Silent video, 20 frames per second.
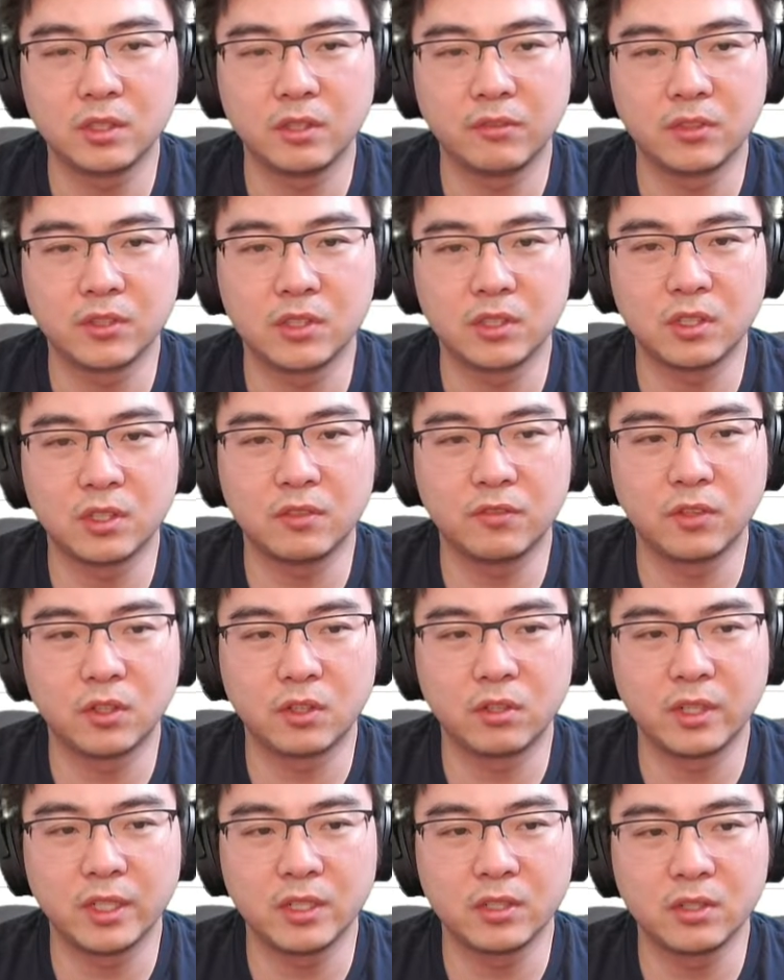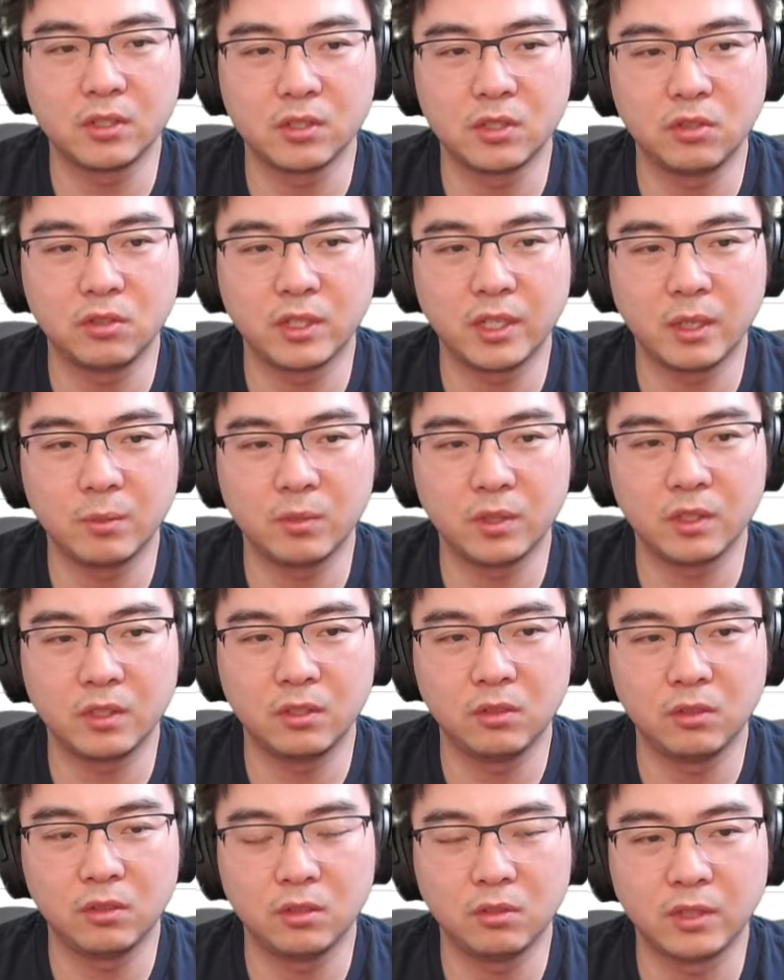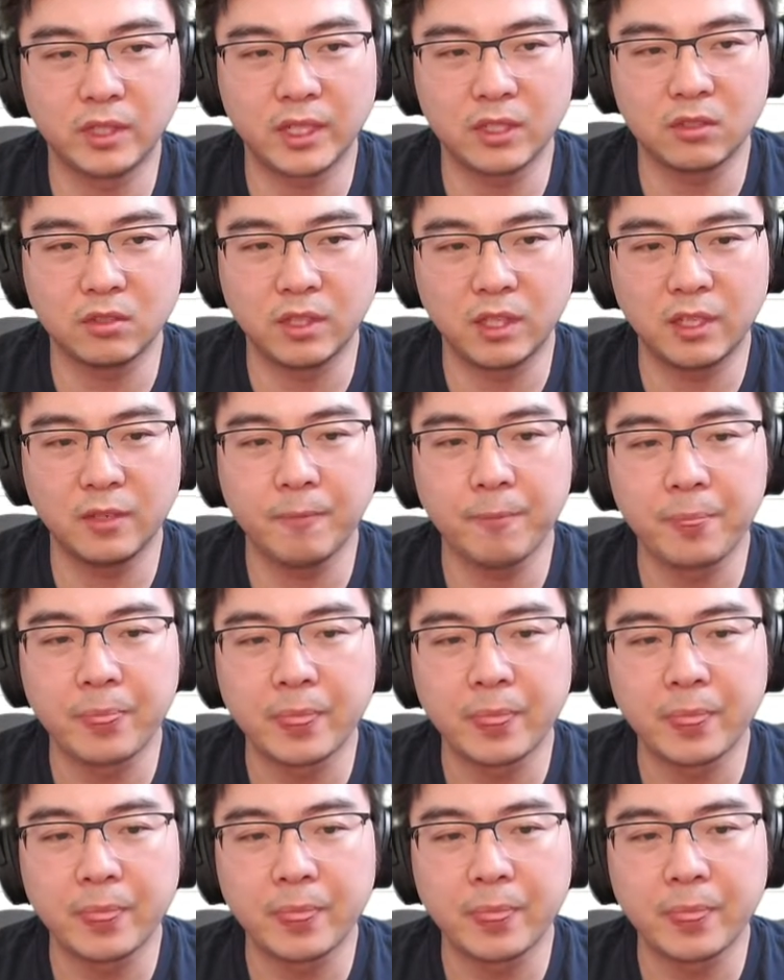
If you search for credentials, you get to here.